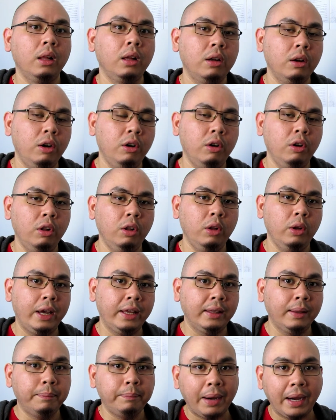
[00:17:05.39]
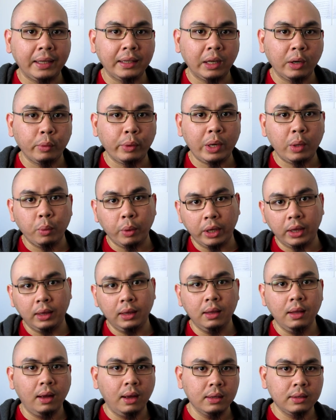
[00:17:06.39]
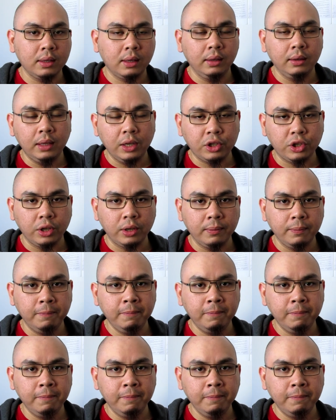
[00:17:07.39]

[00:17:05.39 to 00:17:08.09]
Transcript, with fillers: goal and a binary win-loss condition.